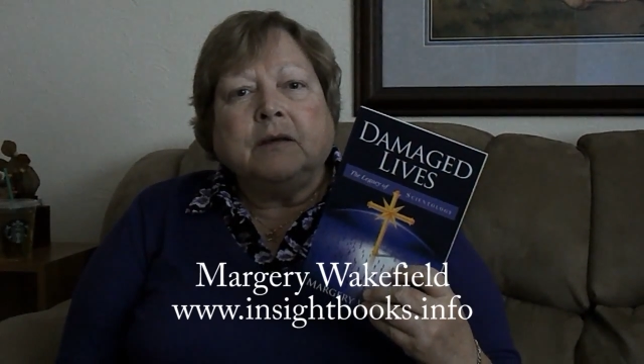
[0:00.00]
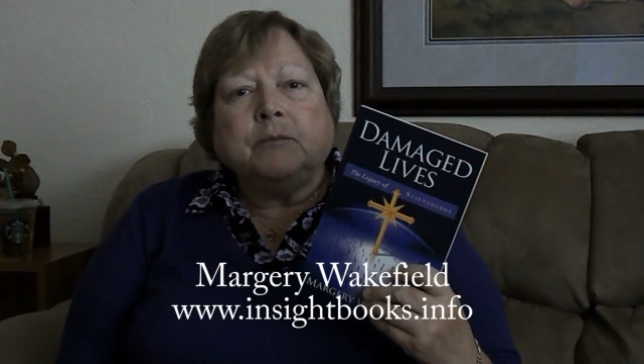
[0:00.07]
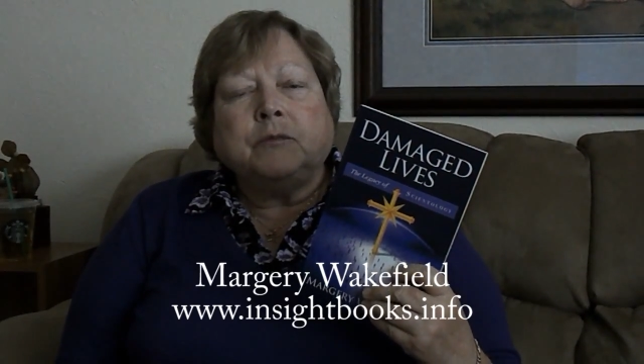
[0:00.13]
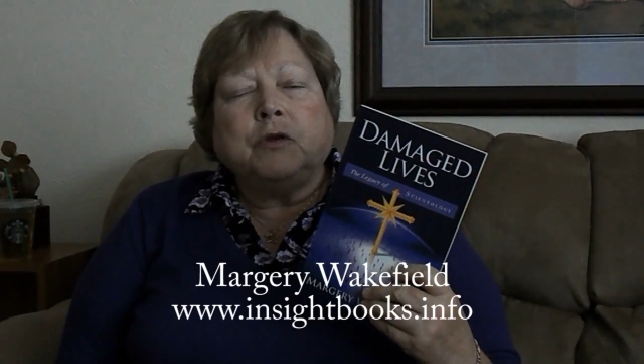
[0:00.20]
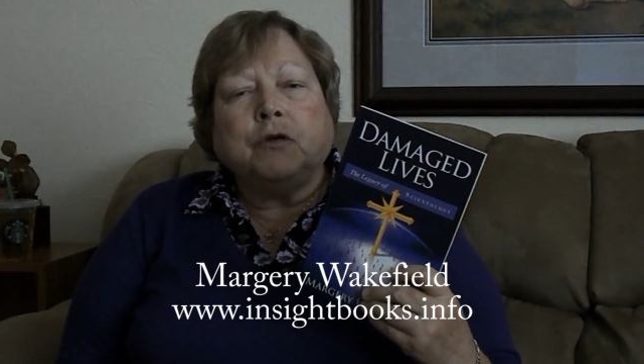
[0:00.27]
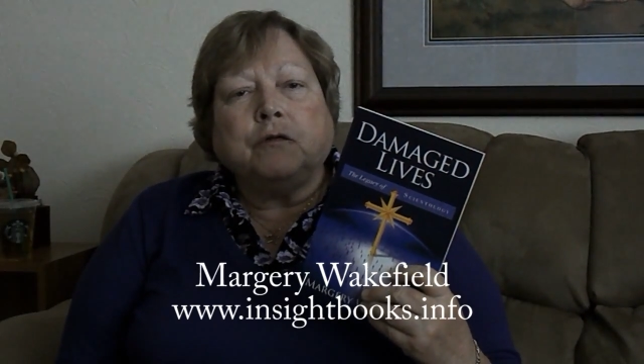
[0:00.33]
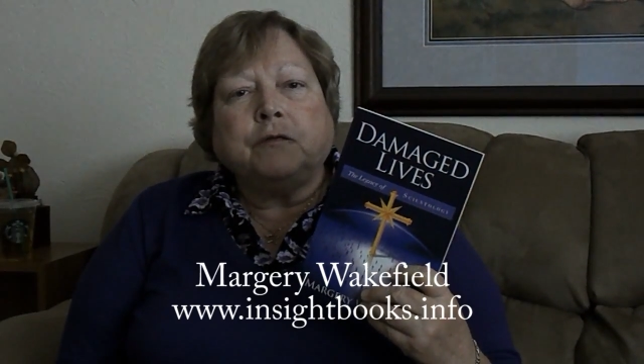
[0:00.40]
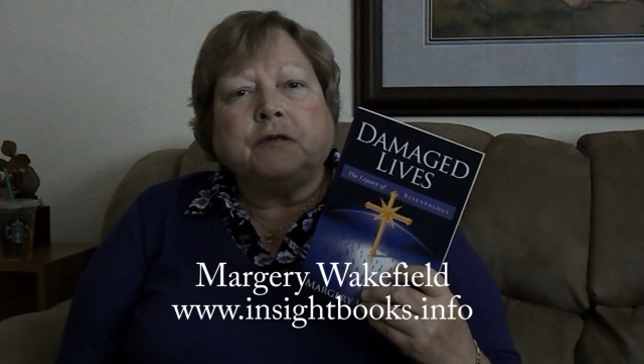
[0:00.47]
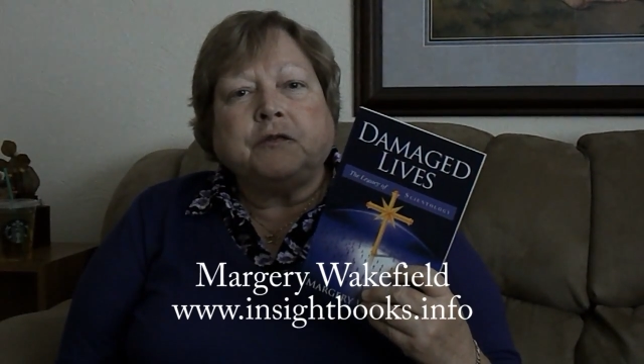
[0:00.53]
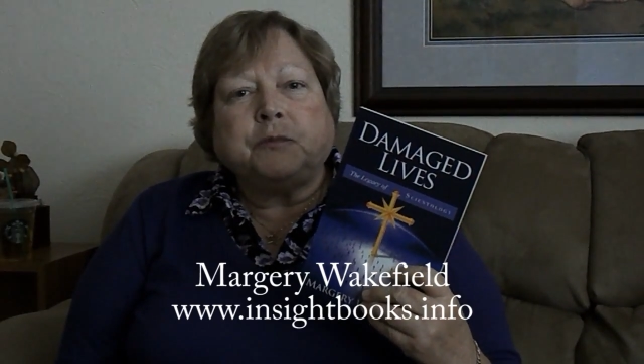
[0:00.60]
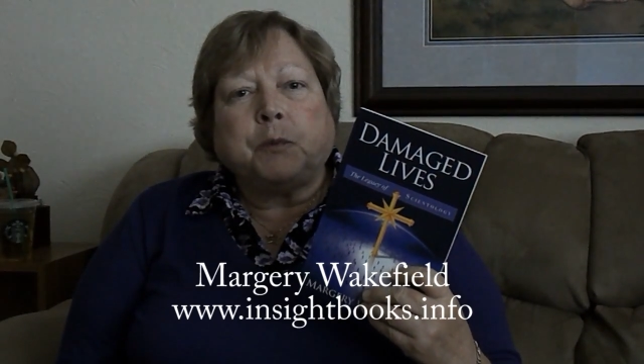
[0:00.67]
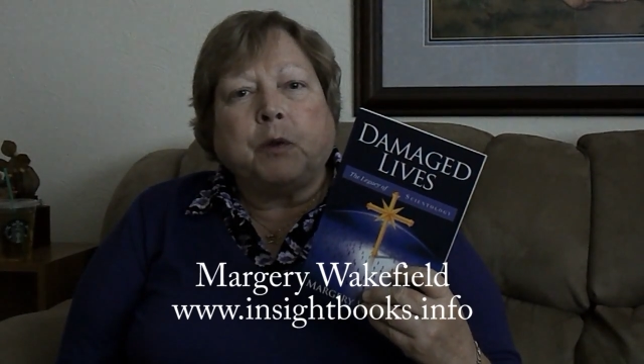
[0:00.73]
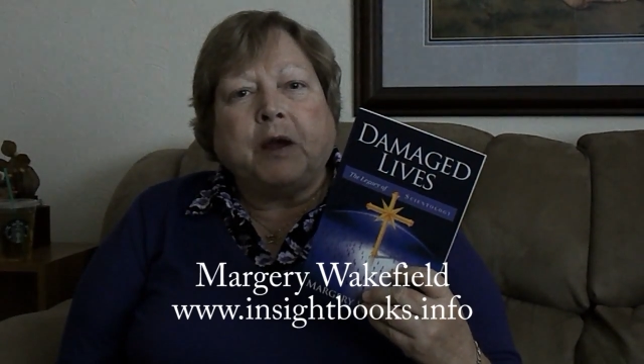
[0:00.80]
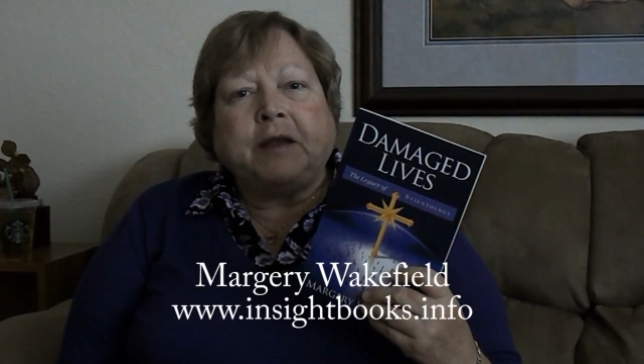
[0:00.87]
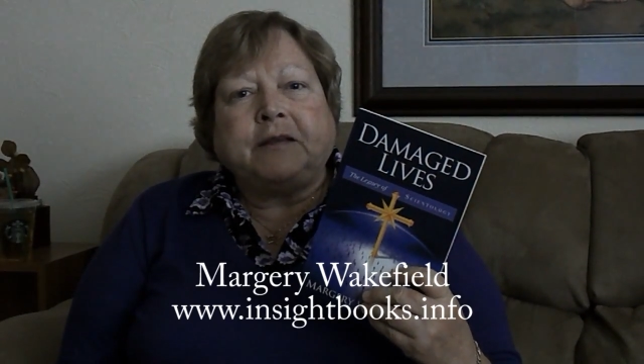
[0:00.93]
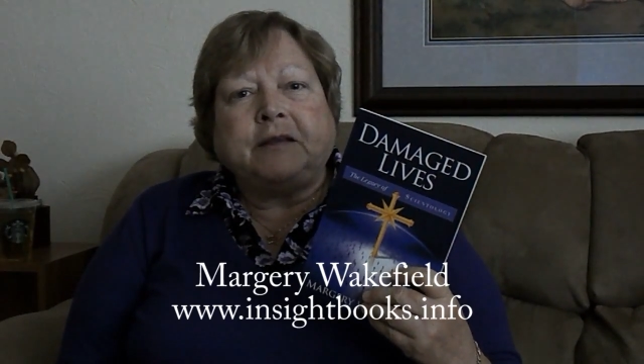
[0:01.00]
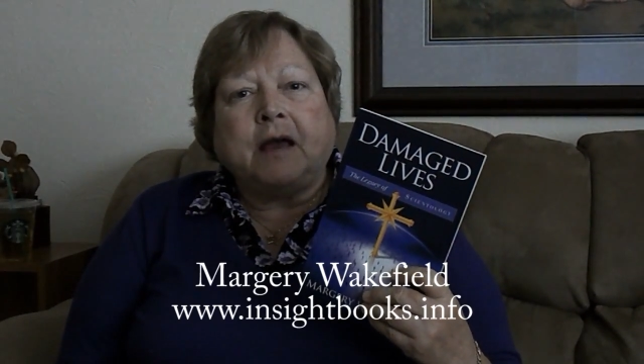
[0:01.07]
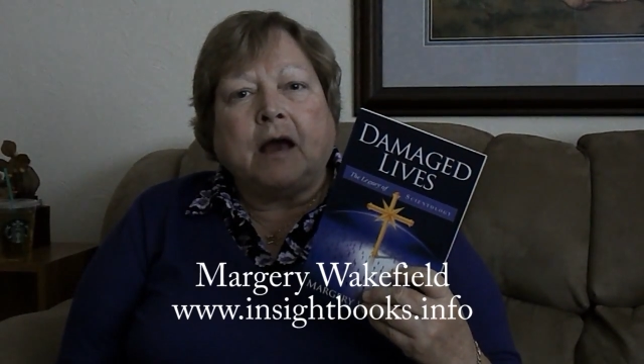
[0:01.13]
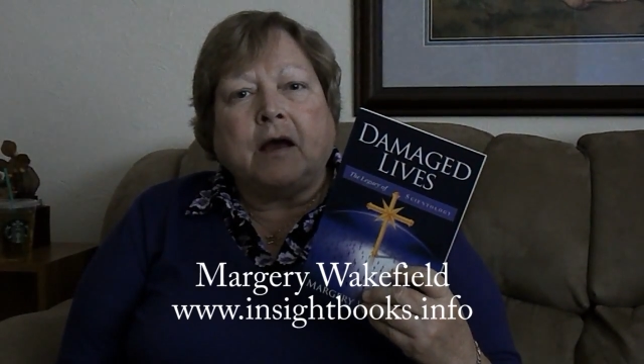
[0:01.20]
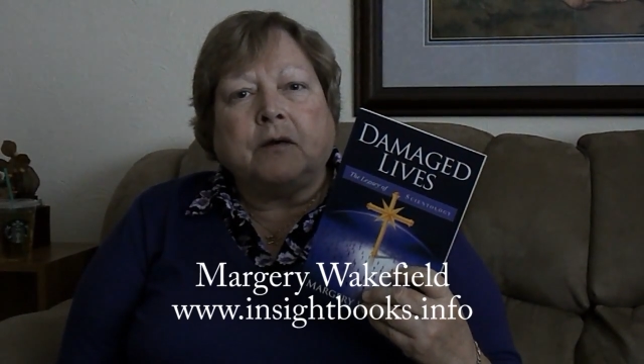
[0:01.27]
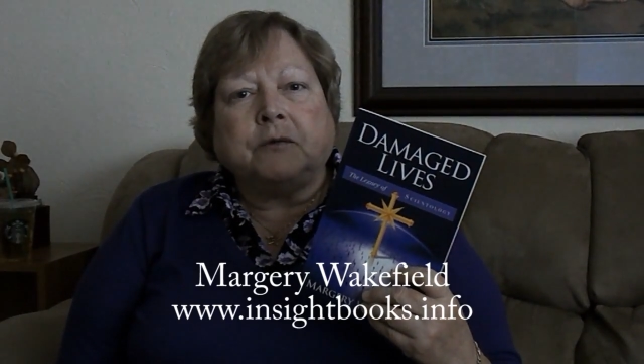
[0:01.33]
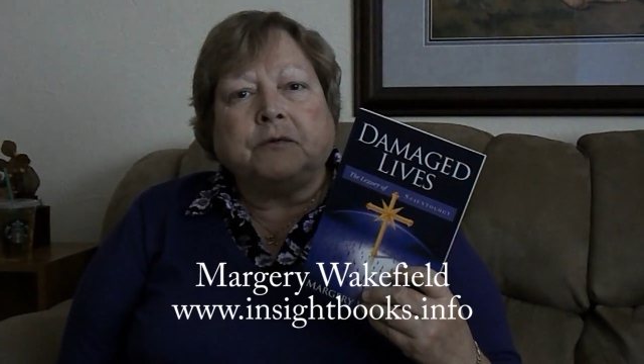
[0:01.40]
nervous
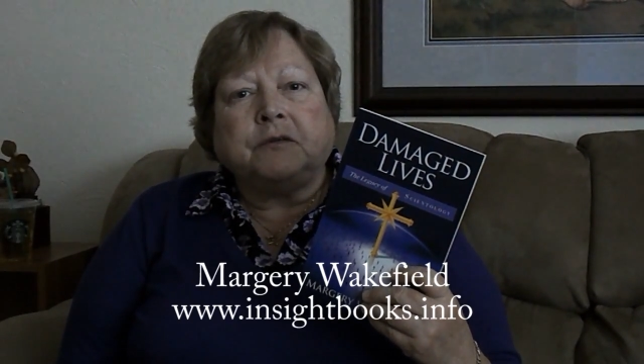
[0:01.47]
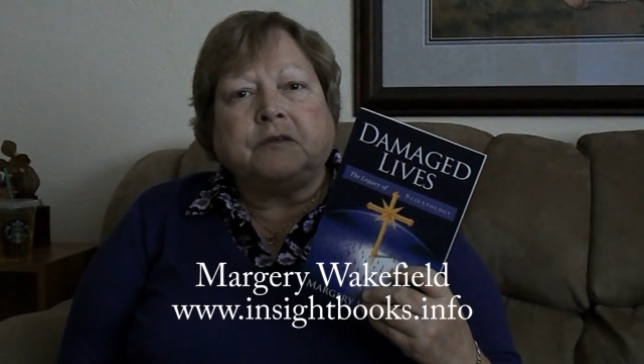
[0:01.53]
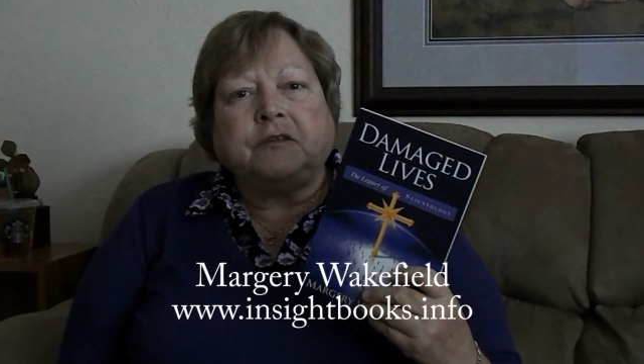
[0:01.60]
breakdowns,